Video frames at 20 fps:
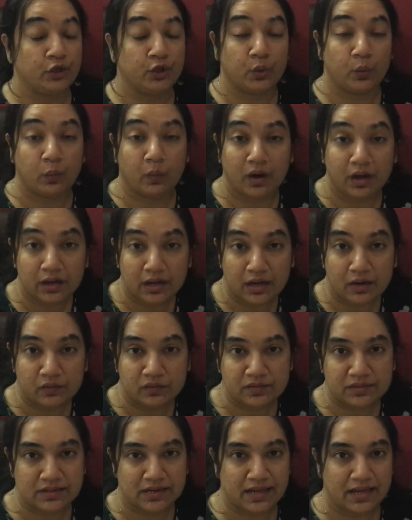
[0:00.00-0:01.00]
your
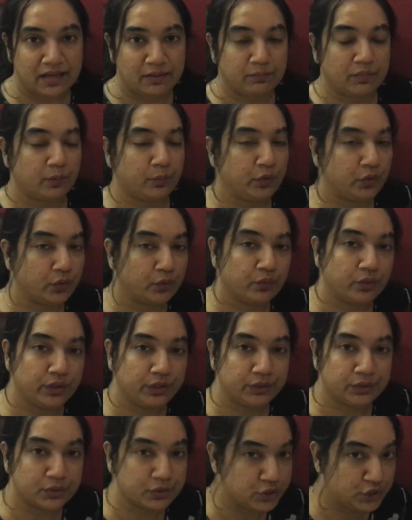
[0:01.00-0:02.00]
workout time, maybe you're
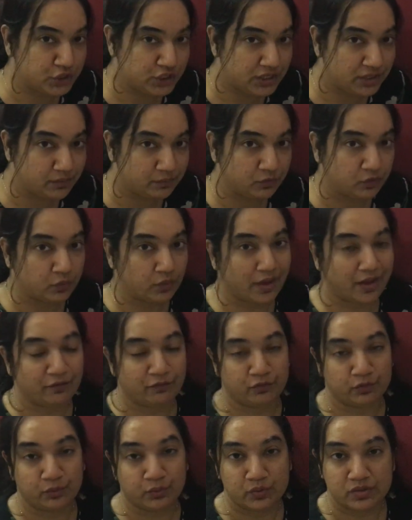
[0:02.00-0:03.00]
going to gym, you
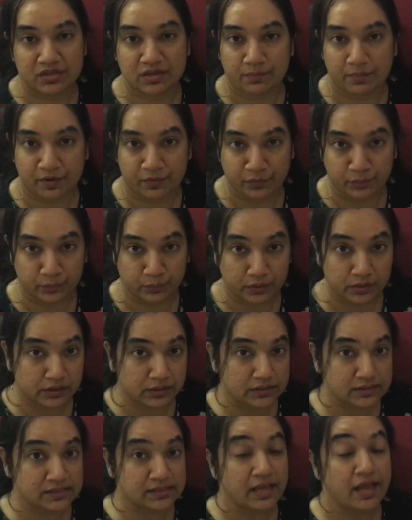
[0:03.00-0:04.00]
have to do some other
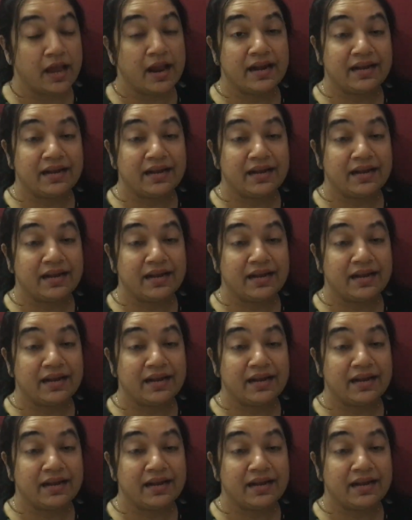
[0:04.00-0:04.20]
works,